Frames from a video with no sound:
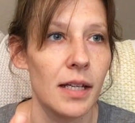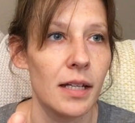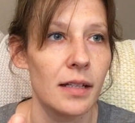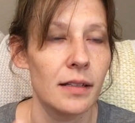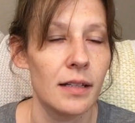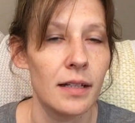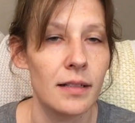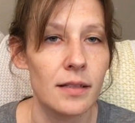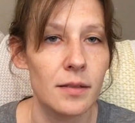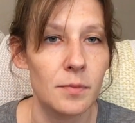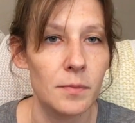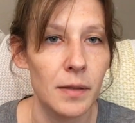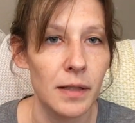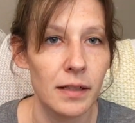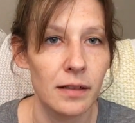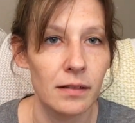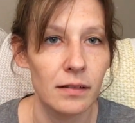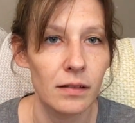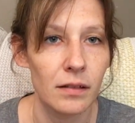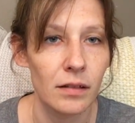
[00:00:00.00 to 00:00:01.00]
And that's
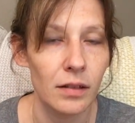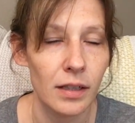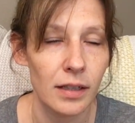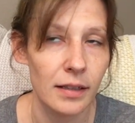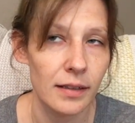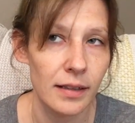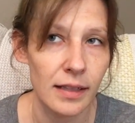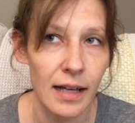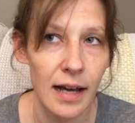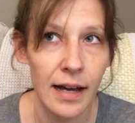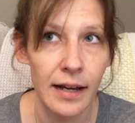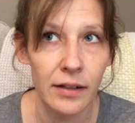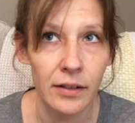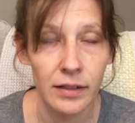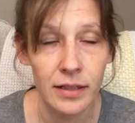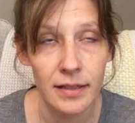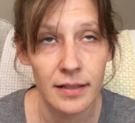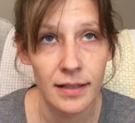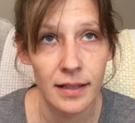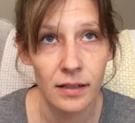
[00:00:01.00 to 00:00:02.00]
been, in the
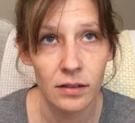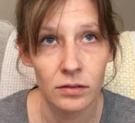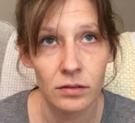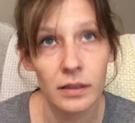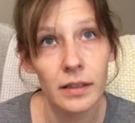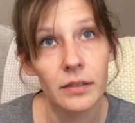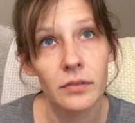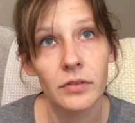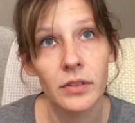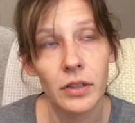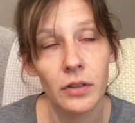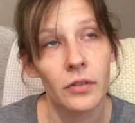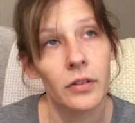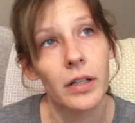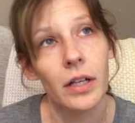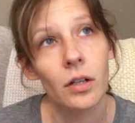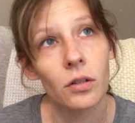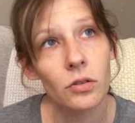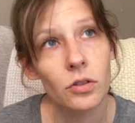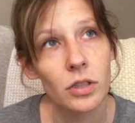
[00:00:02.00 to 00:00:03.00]
irony is I don't live near
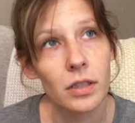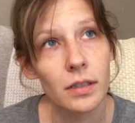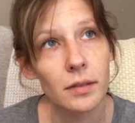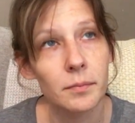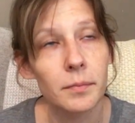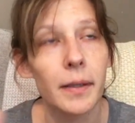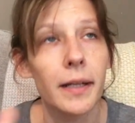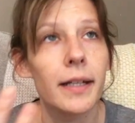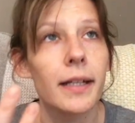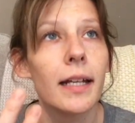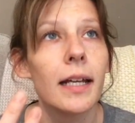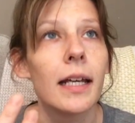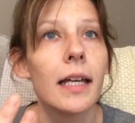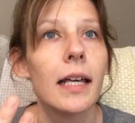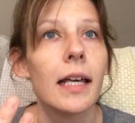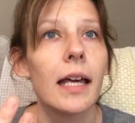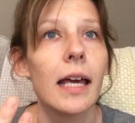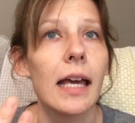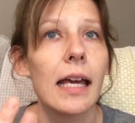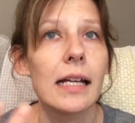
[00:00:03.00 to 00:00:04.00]
the ocean, but
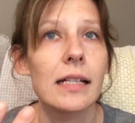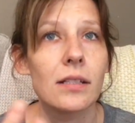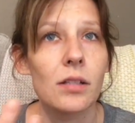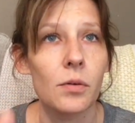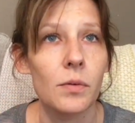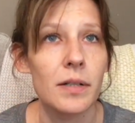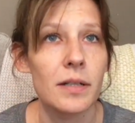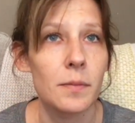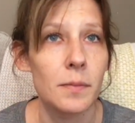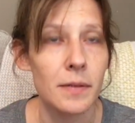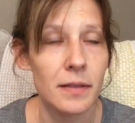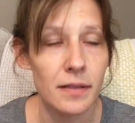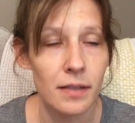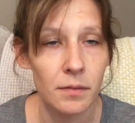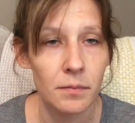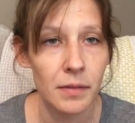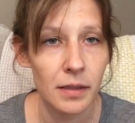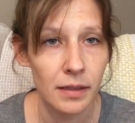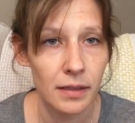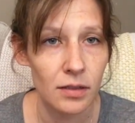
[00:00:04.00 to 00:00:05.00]
it's always been
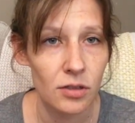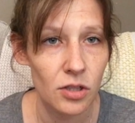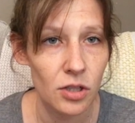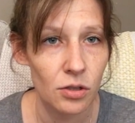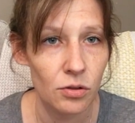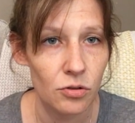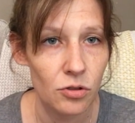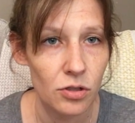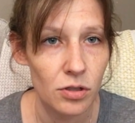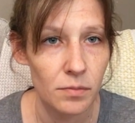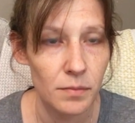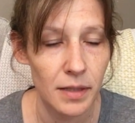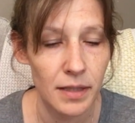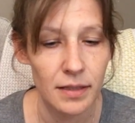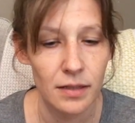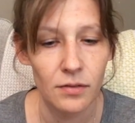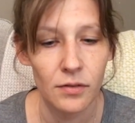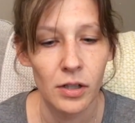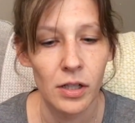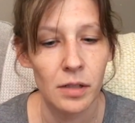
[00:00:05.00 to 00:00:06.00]
something that's huge to me.
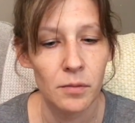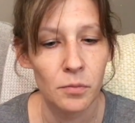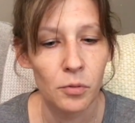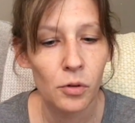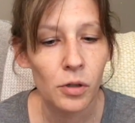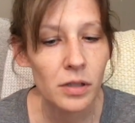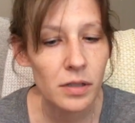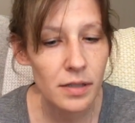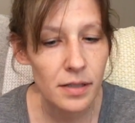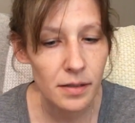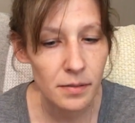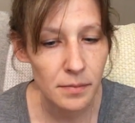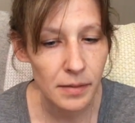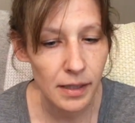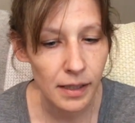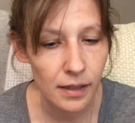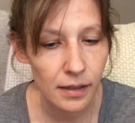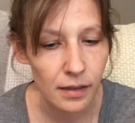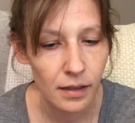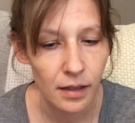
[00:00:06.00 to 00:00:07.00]
It's very important to
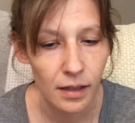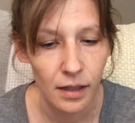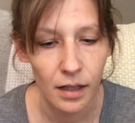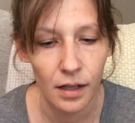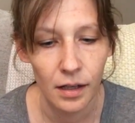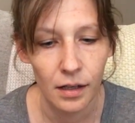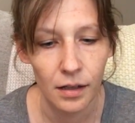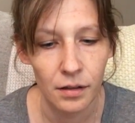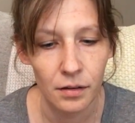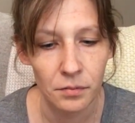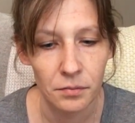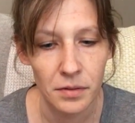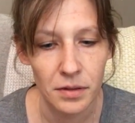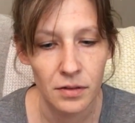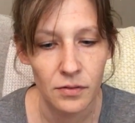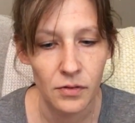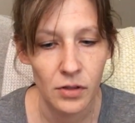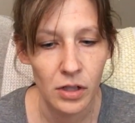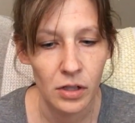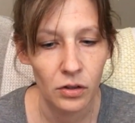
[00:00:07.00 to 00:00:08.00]
me.
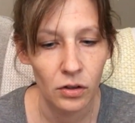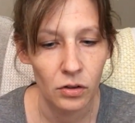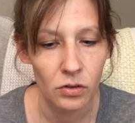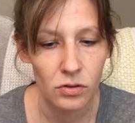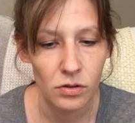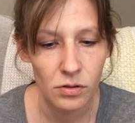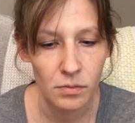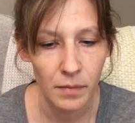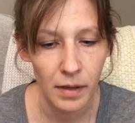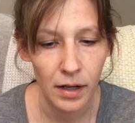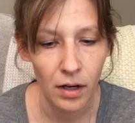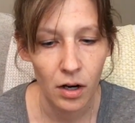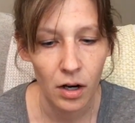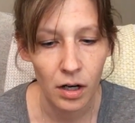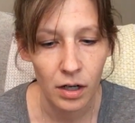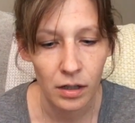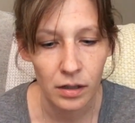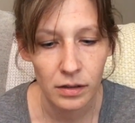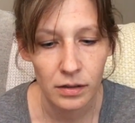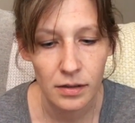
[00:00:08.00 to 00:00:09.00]
It's very close to my
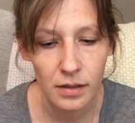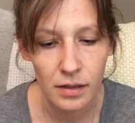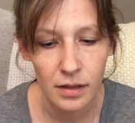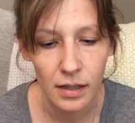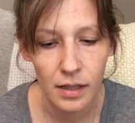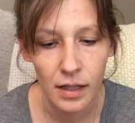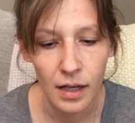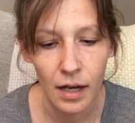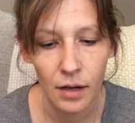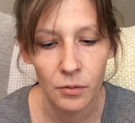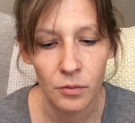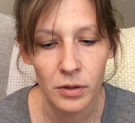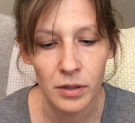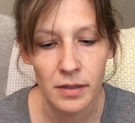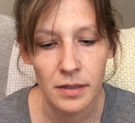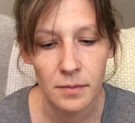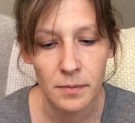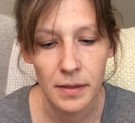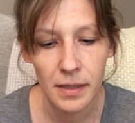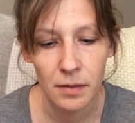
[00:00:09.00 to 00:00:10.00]
heart. I
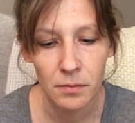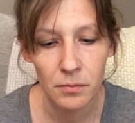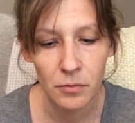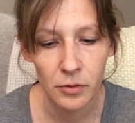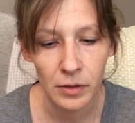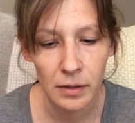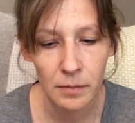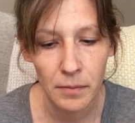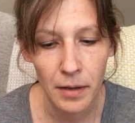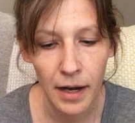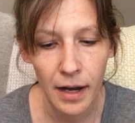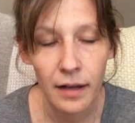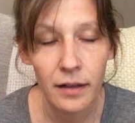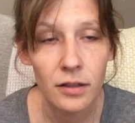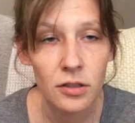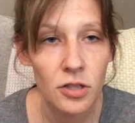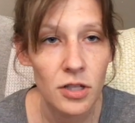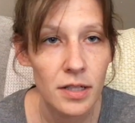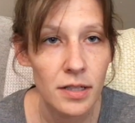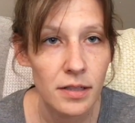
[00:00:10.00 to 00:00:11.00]
wanted to be a marine
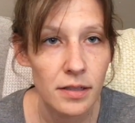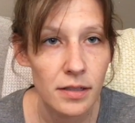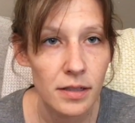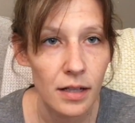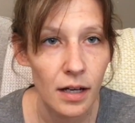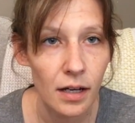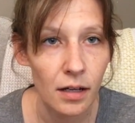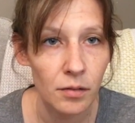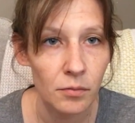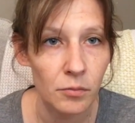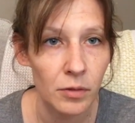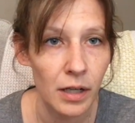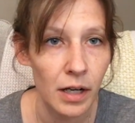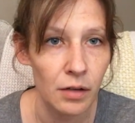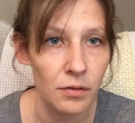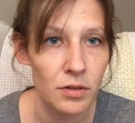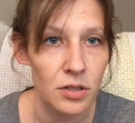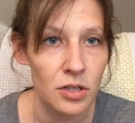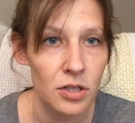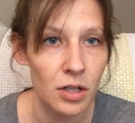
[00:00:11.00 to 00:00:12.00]
biologist when
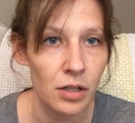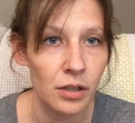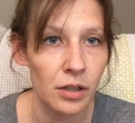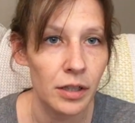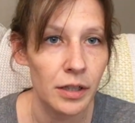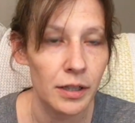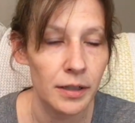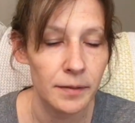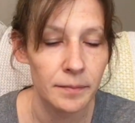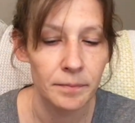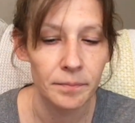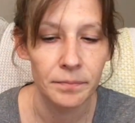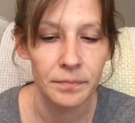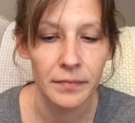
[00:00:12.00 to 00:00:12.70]
I was younger.